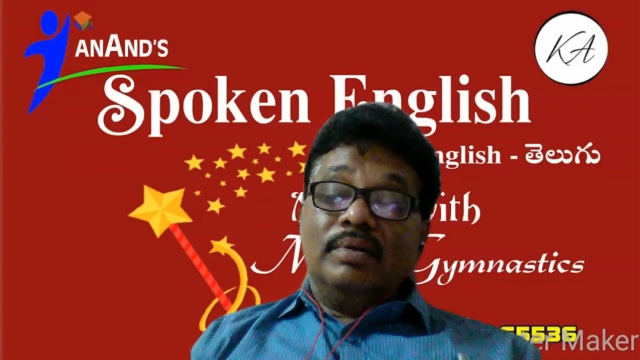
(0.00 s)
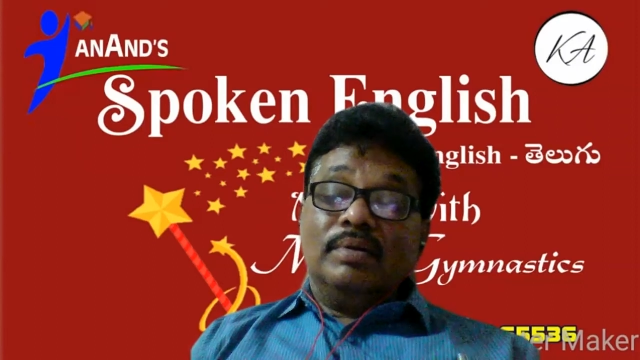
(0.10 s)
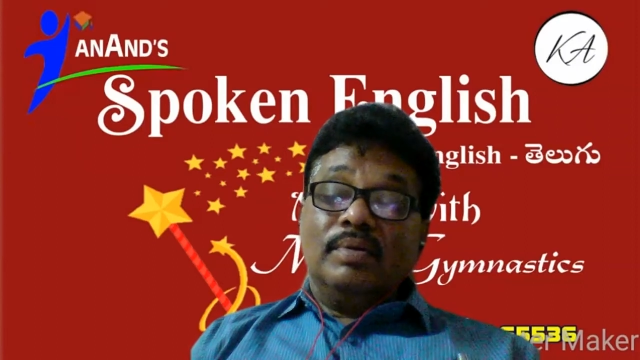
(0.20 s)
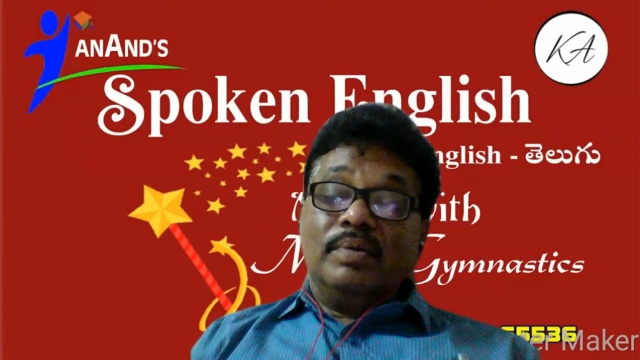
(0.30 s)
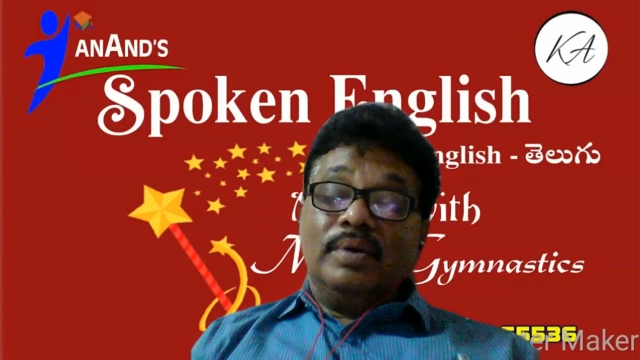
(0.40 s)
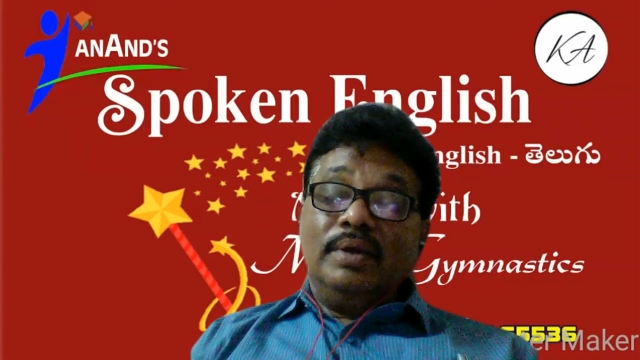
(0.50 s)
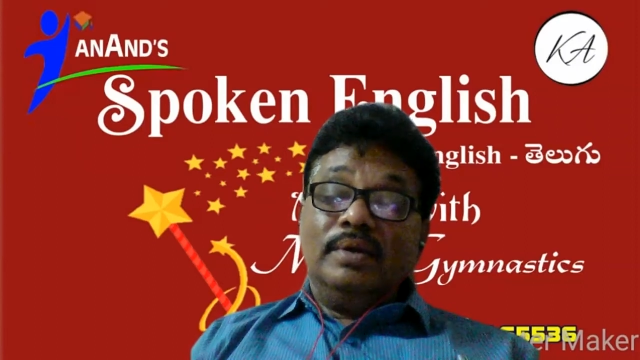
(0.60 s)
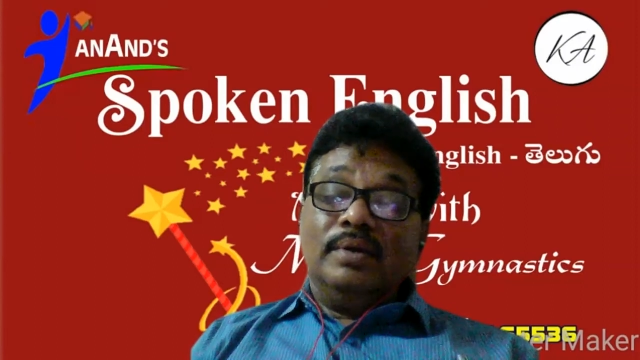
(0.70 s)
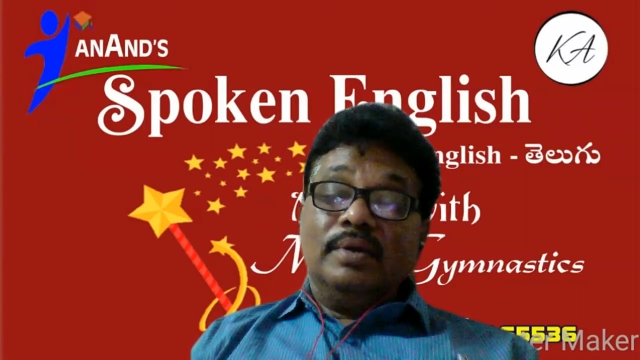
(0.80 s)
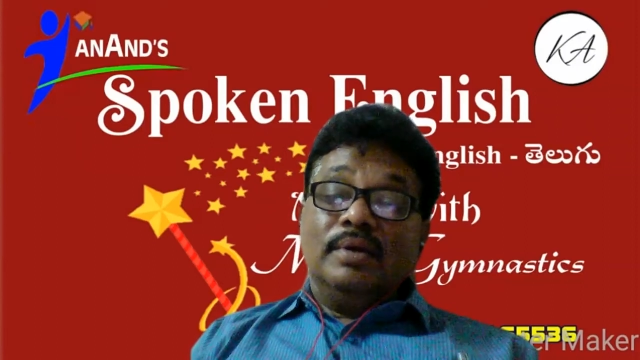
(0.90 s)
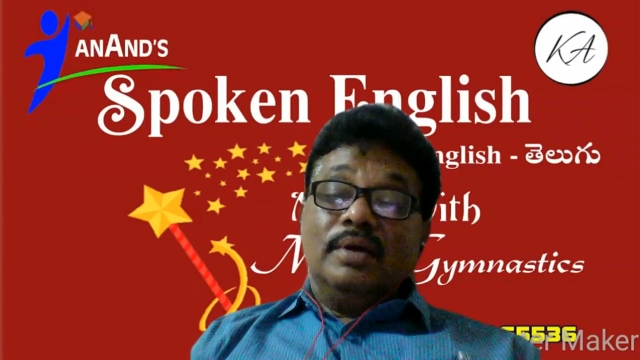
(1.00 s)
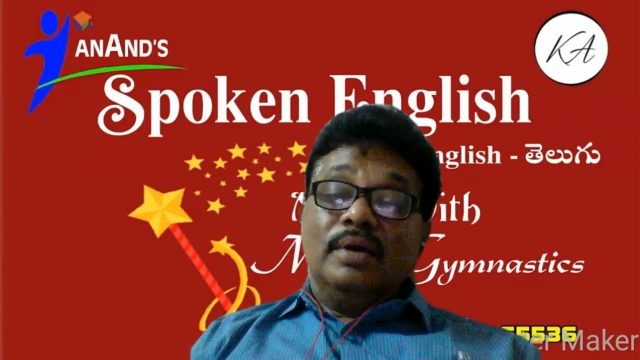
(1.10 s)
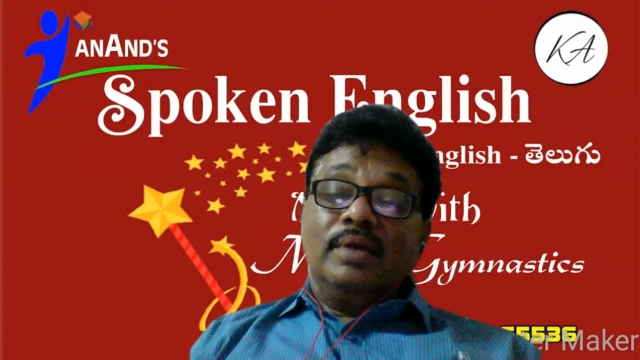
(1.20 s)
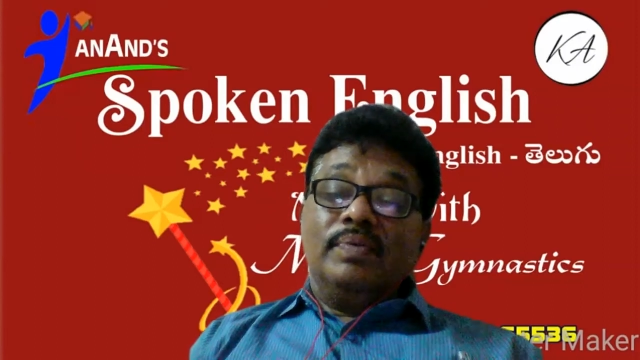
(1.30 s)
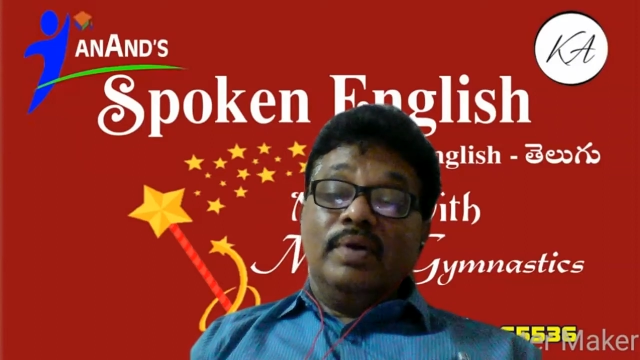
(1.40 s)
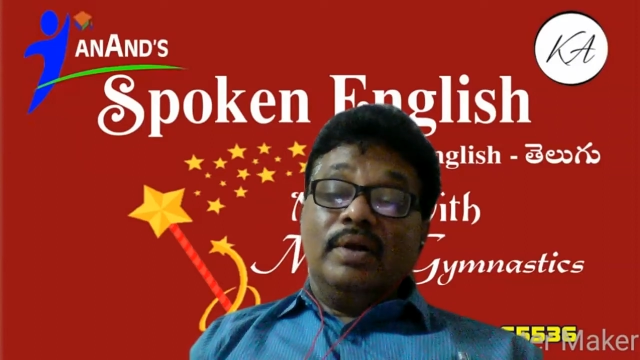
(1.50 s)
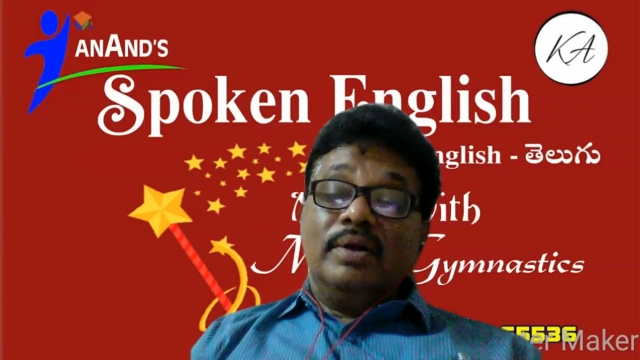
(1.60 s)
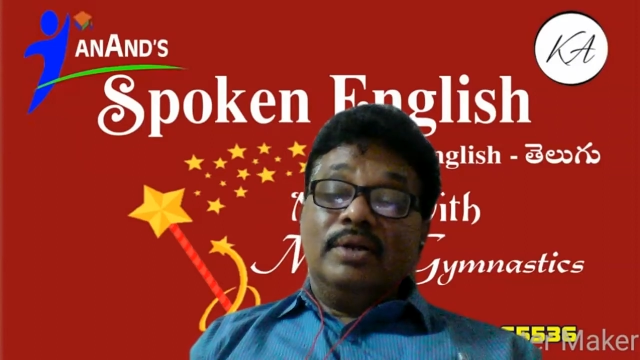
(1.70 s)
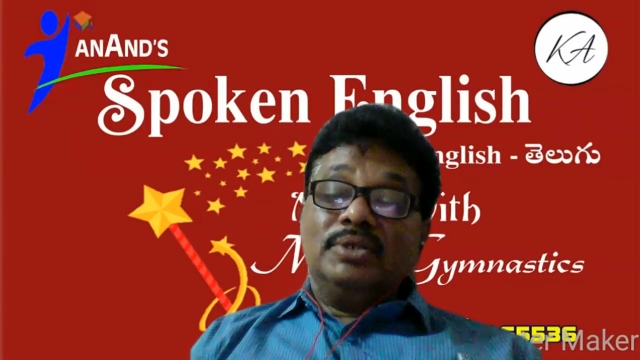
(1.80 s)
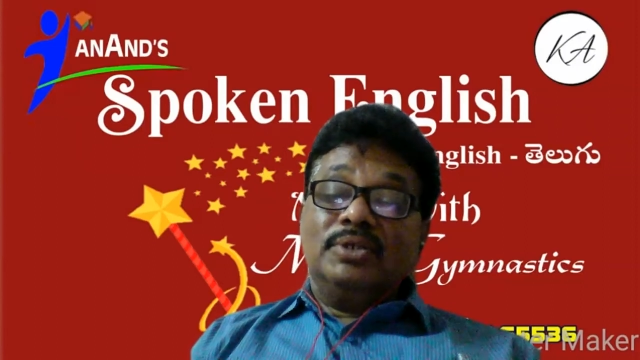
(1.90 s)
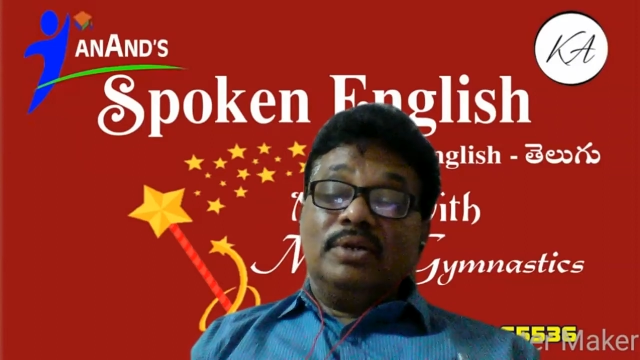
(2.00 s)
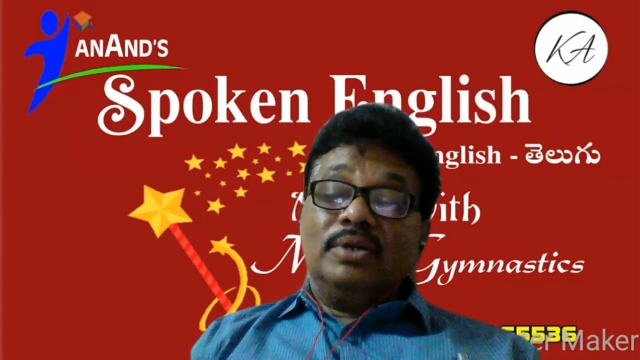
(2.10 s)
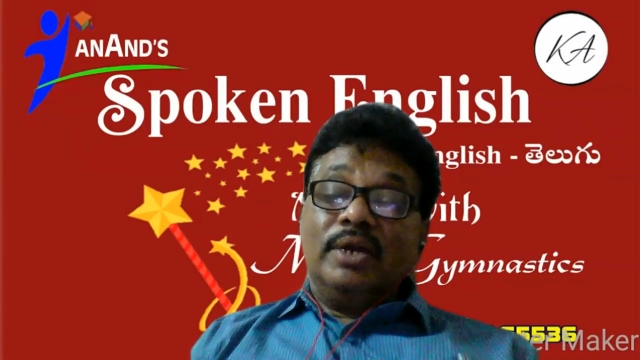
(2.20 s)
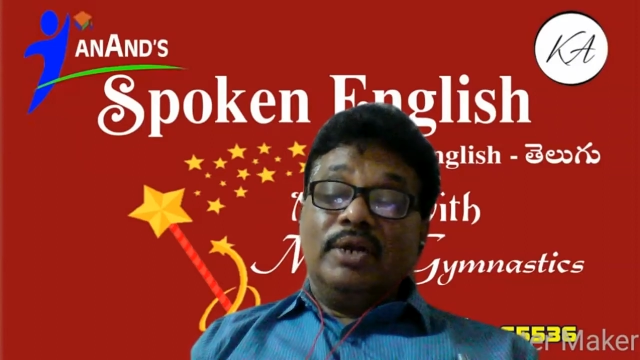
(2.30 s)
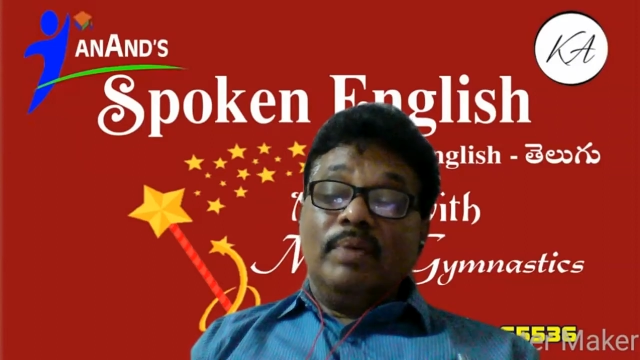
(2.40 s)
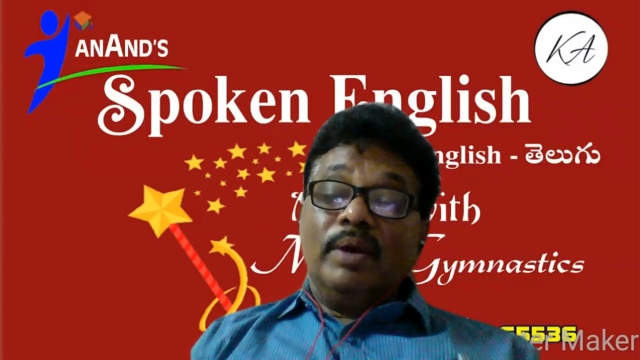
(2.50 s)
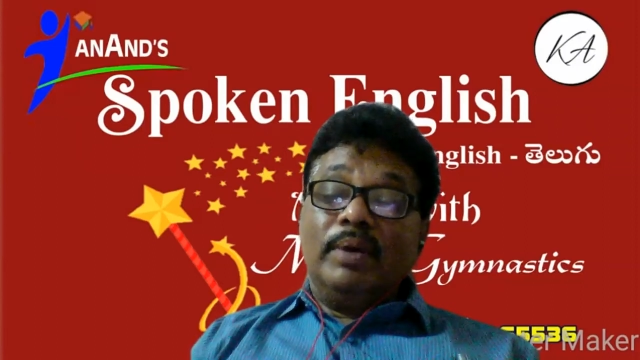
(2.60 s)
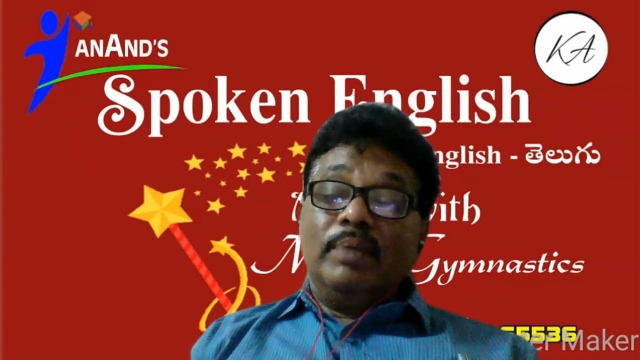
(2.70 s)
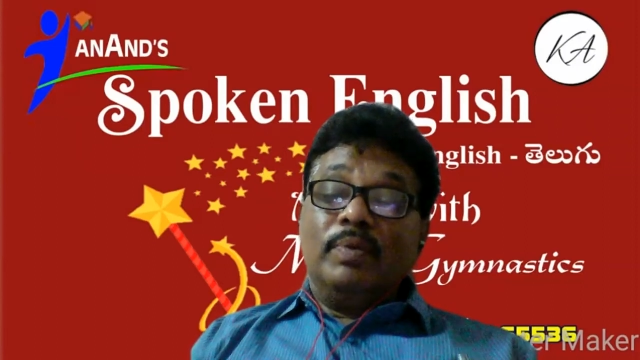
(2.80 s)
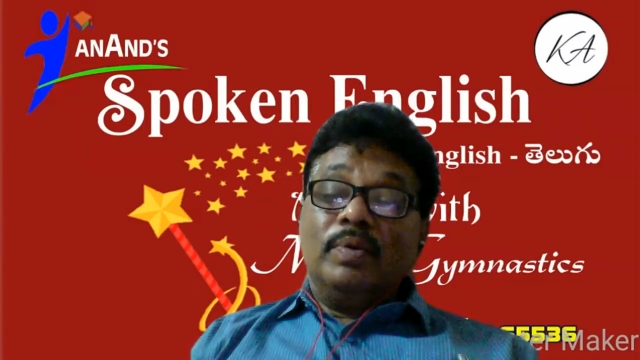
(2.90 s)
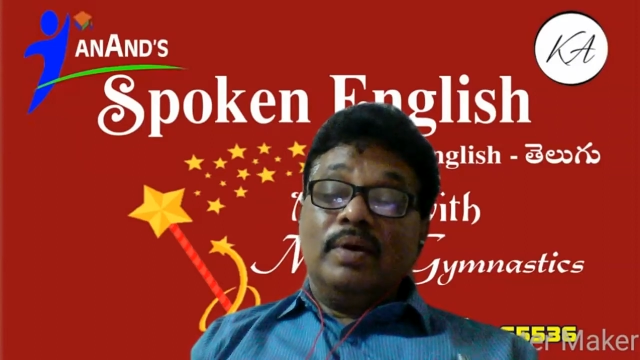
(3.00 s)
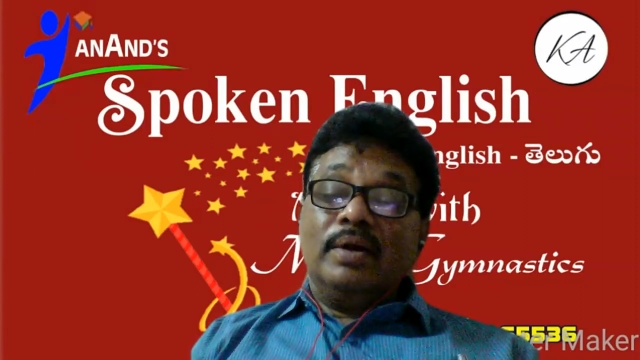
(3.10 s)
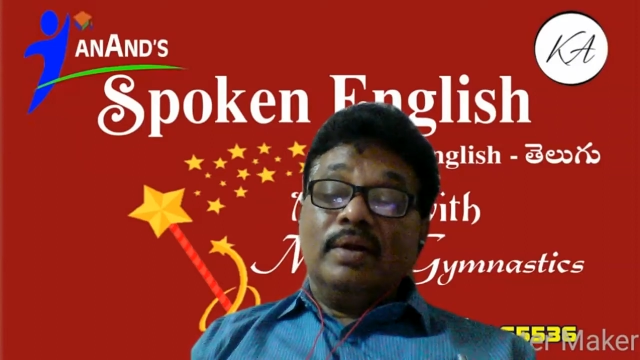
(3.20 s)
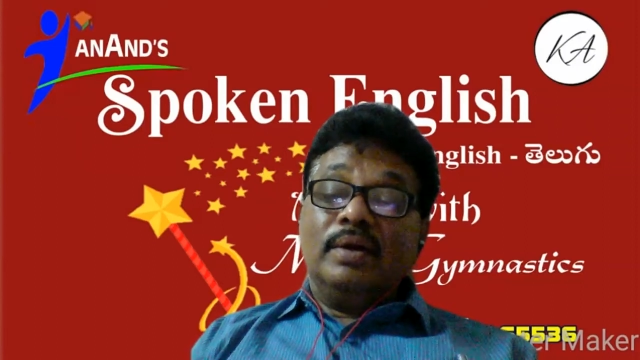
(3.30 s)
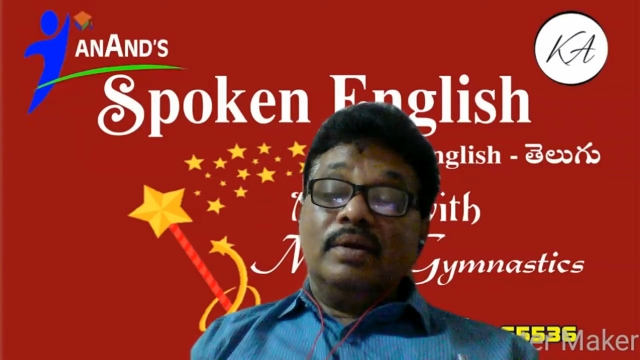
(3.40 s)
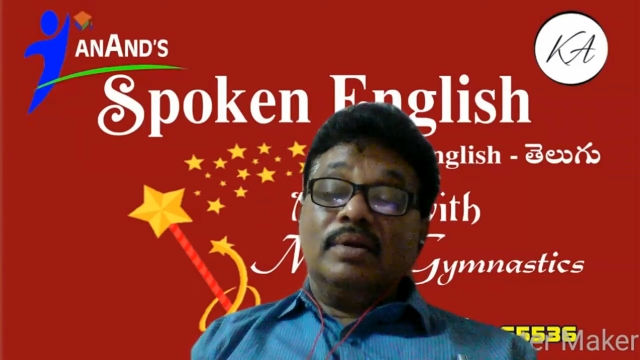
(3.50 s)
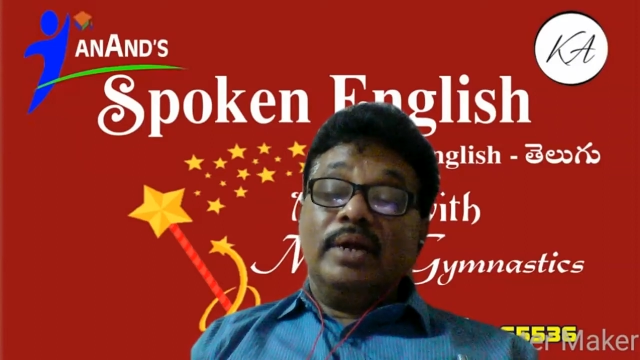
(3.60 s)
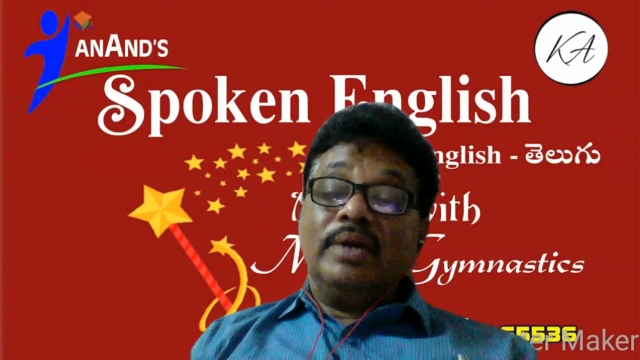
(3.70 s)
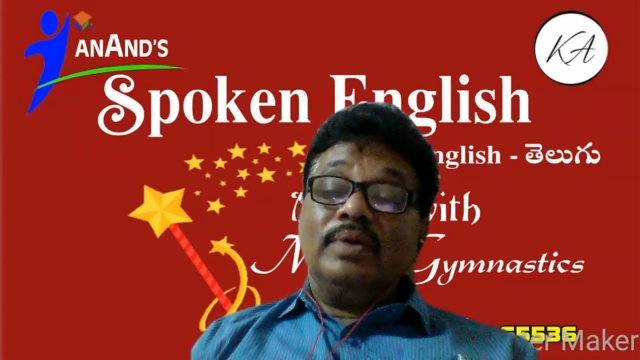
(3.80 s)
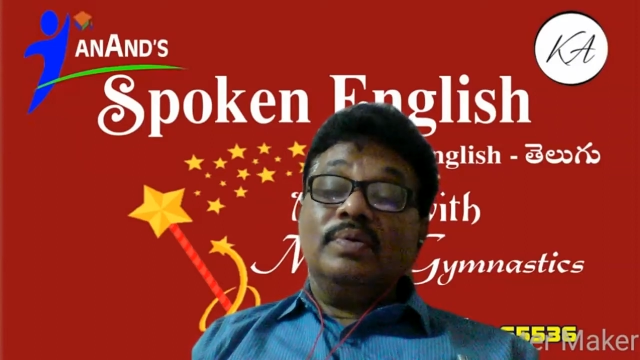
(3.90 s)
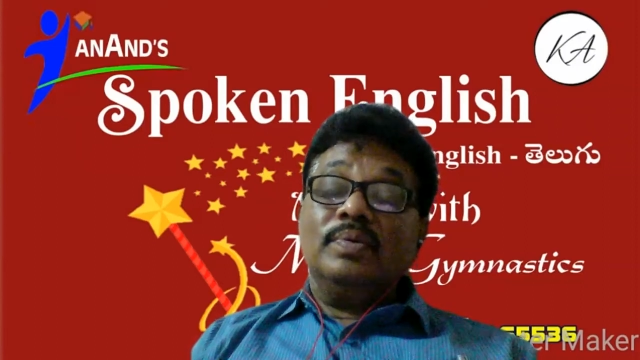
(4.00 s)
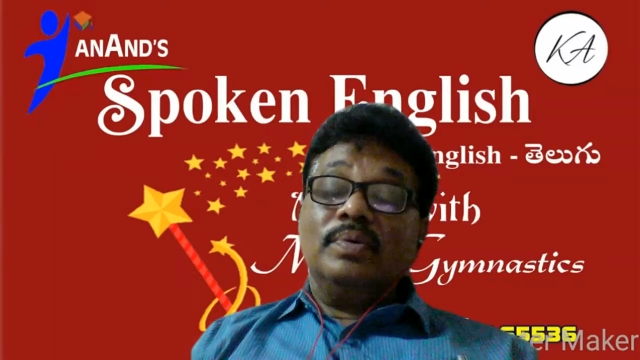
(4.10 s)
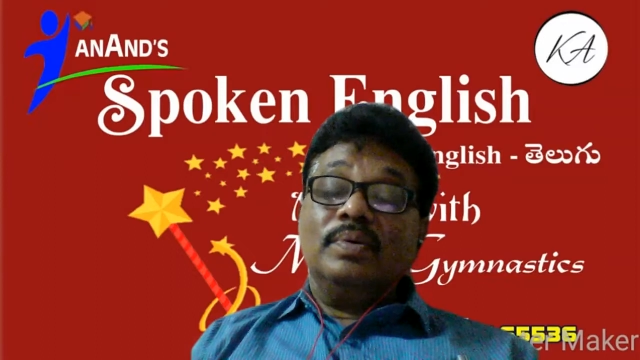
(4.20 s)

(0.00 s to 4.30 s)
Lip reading: Okay, and if you are interested, try to buy my book and try to